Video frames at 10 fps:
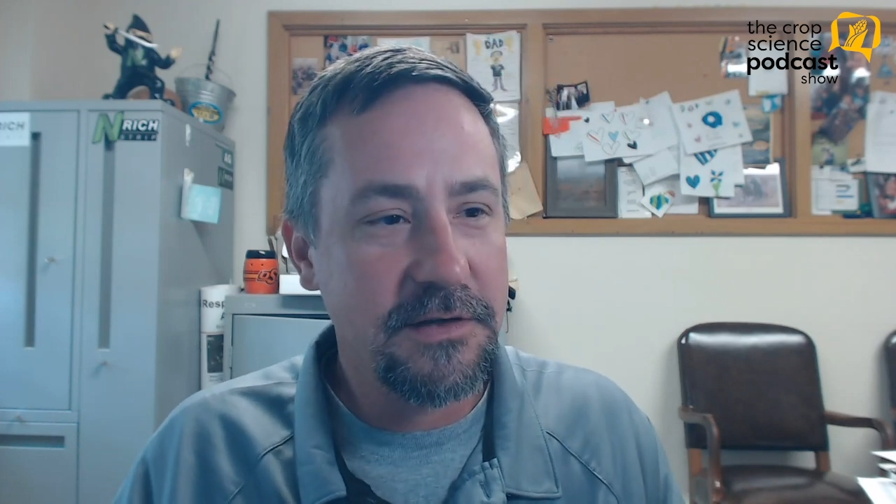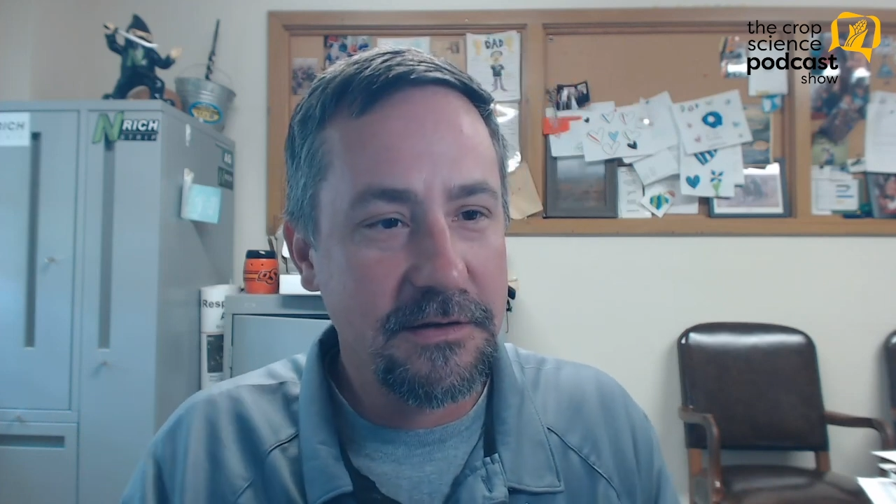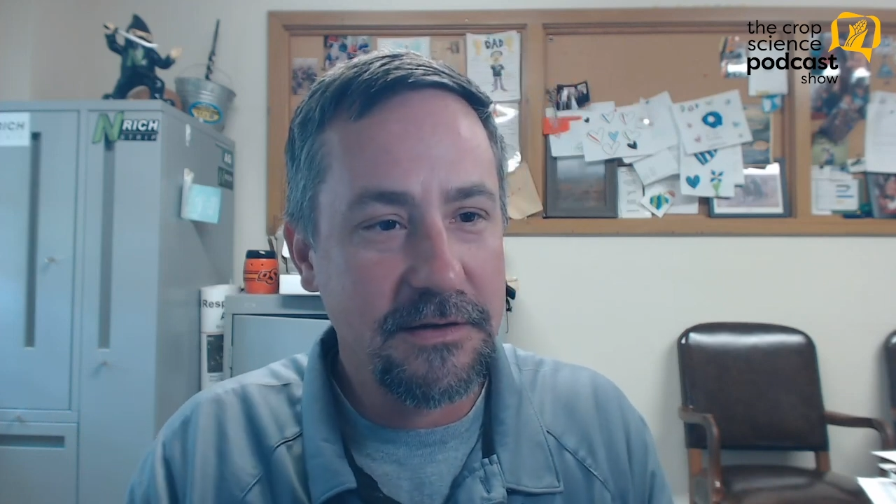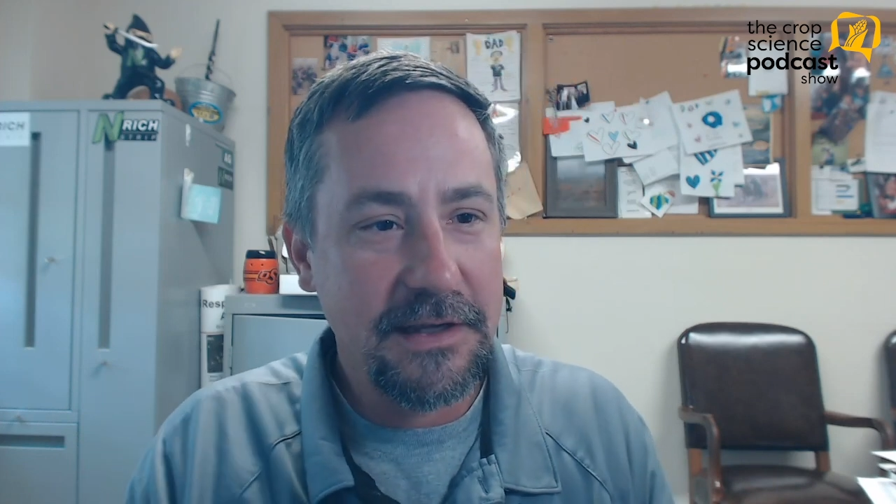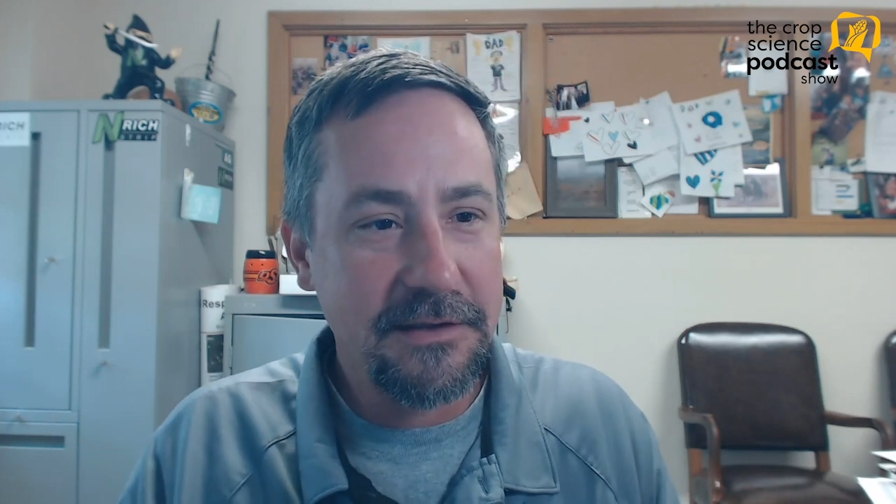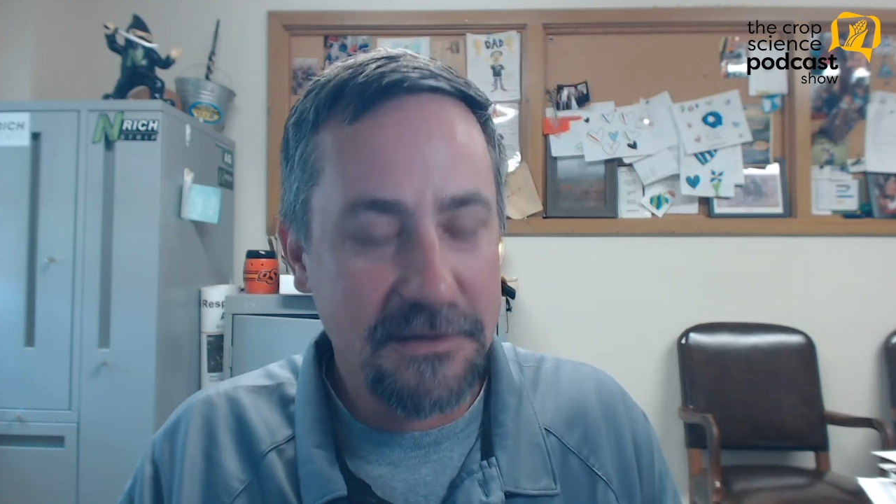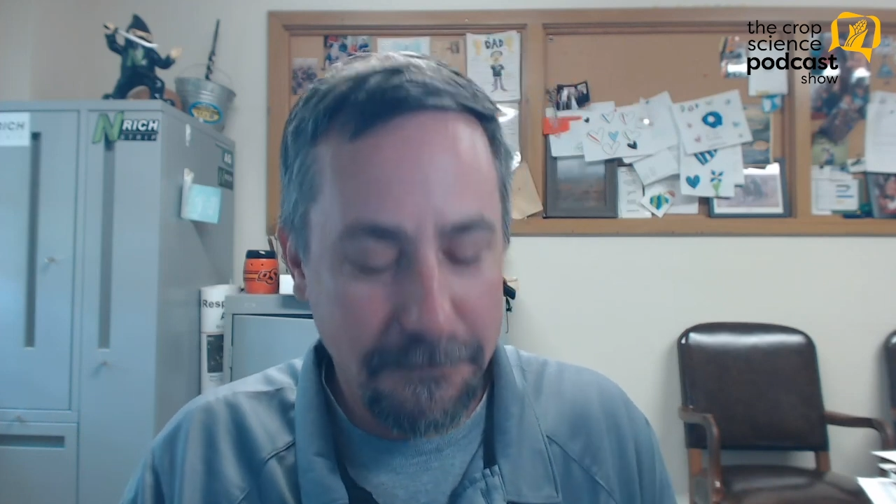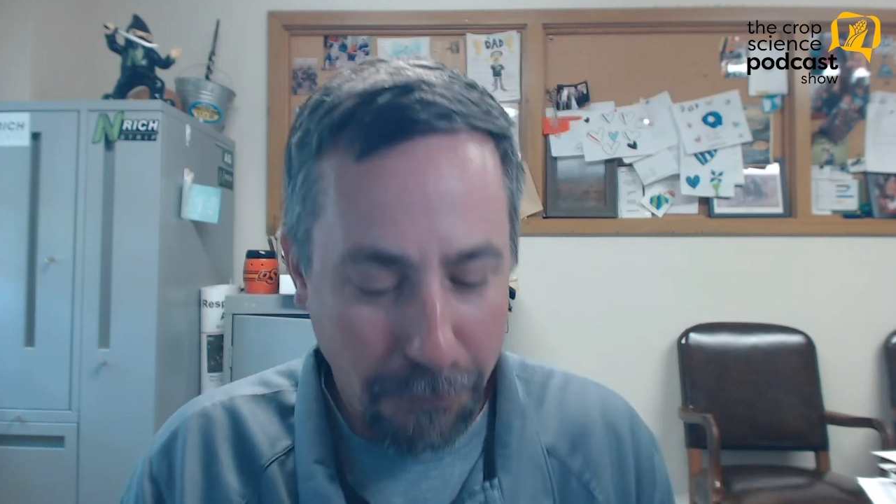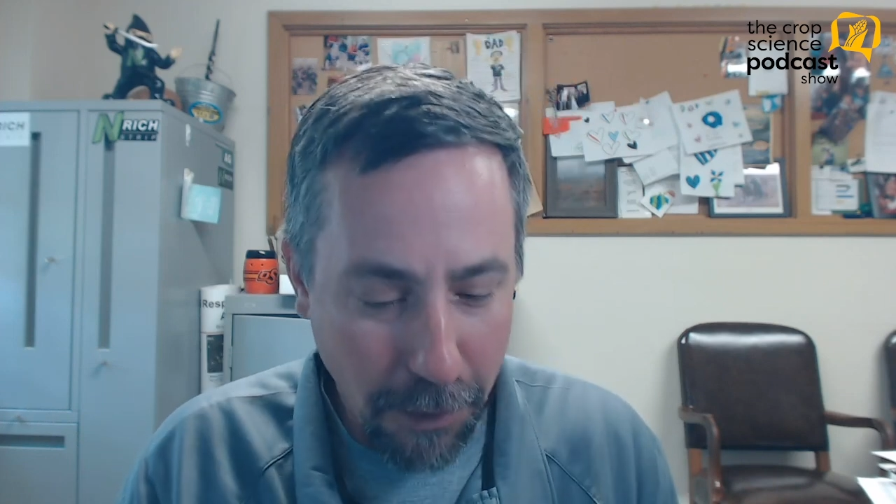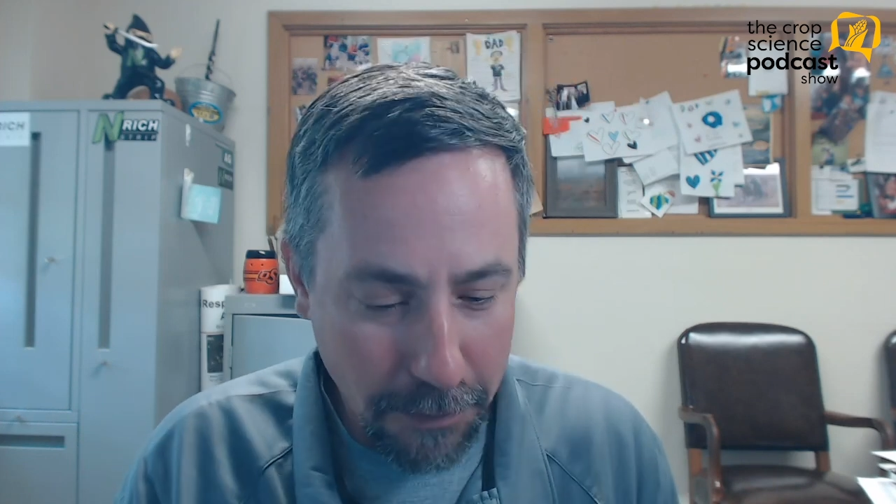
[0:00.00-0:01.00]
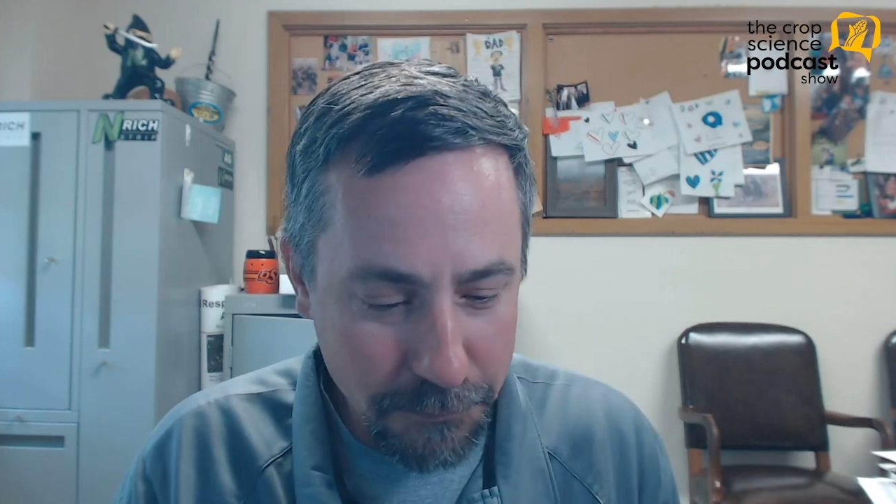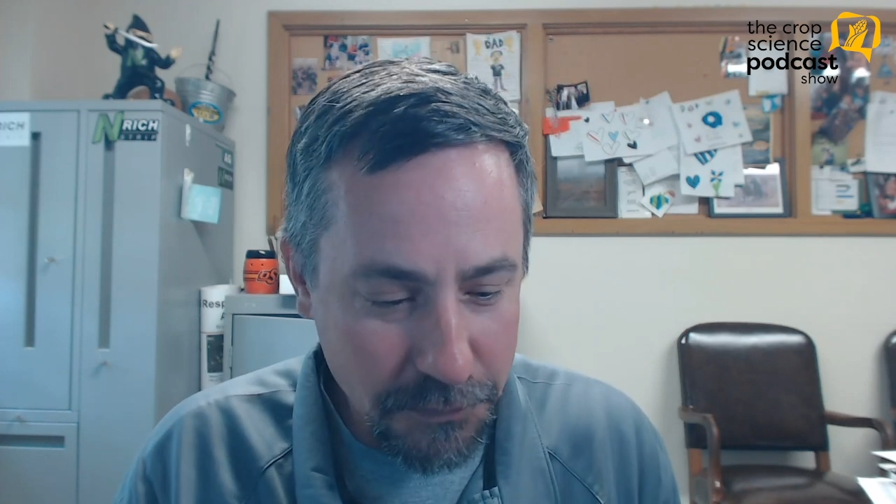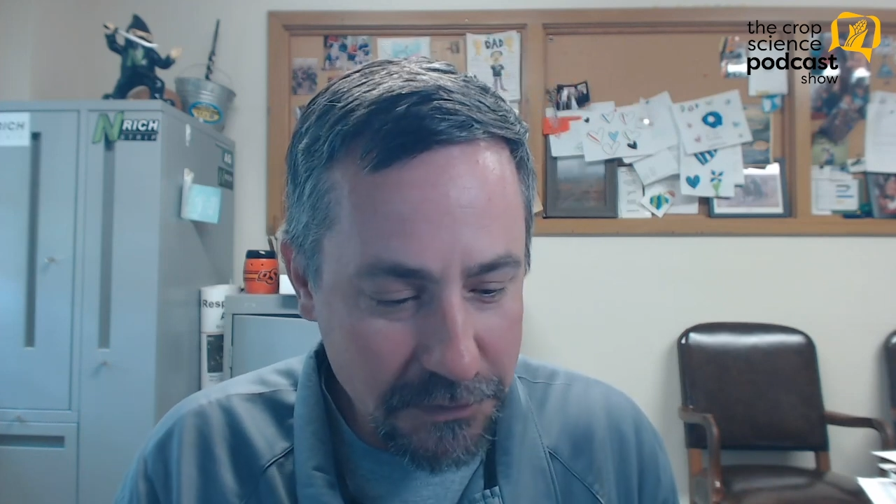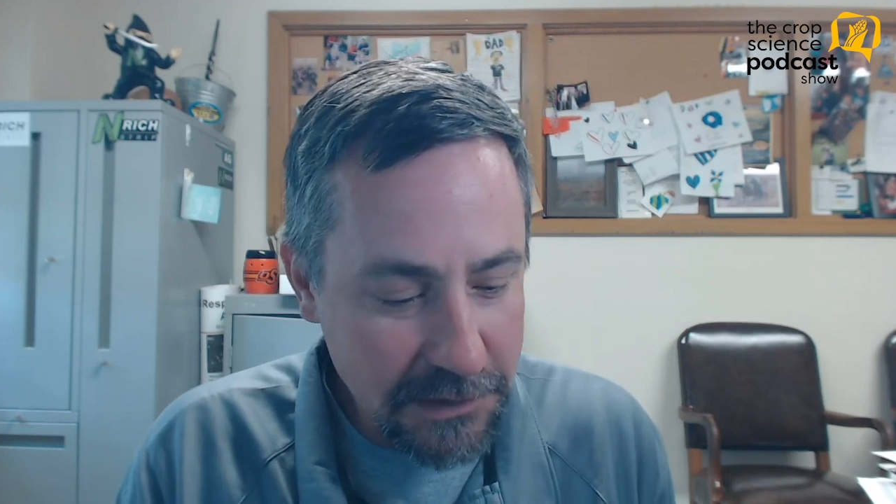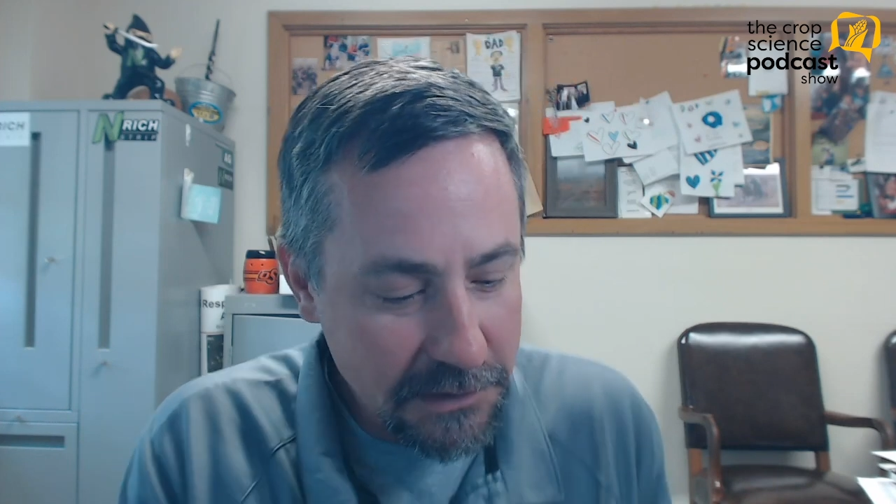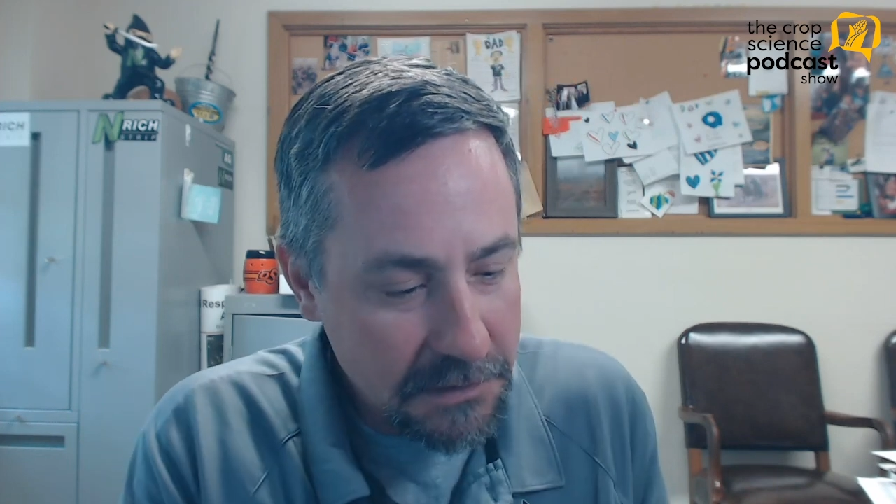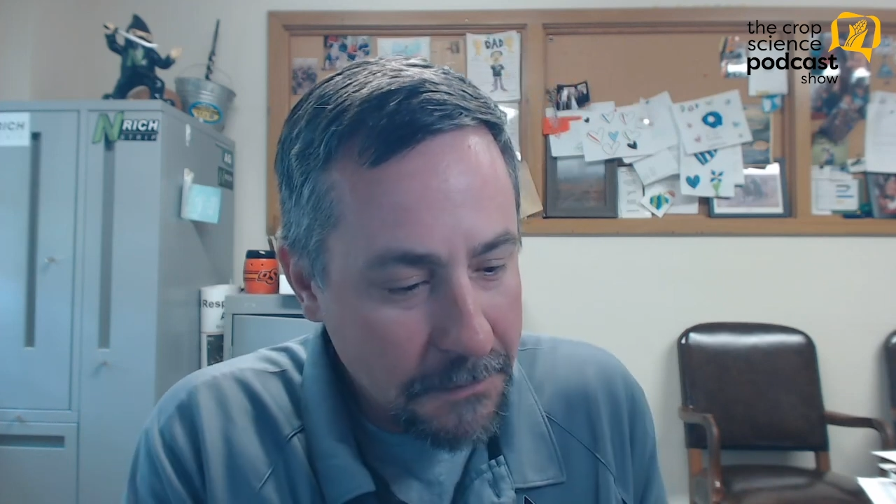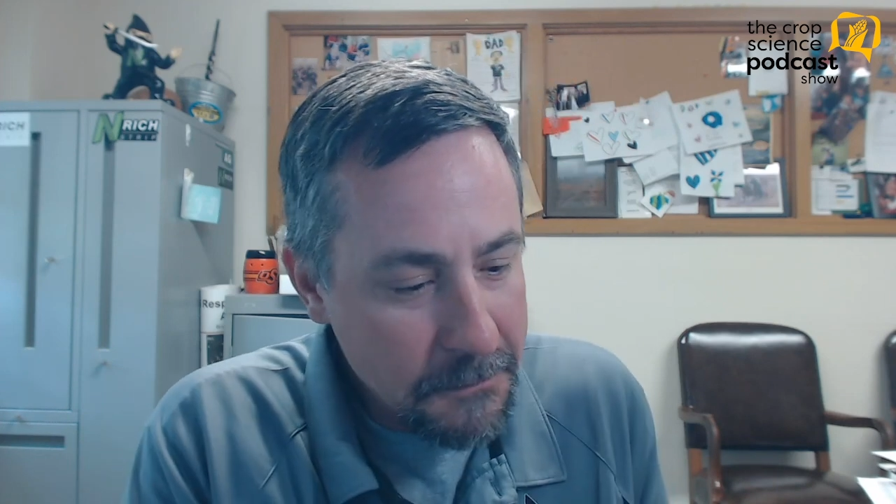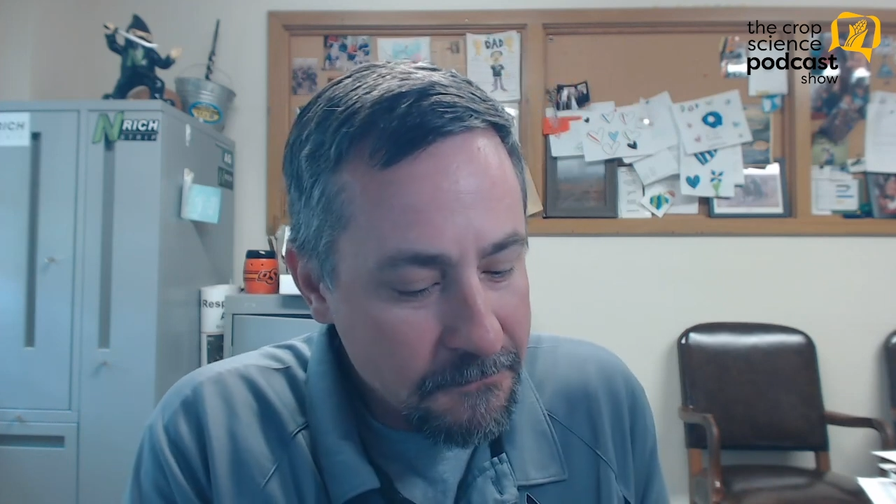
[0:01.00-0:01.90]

and the problems is,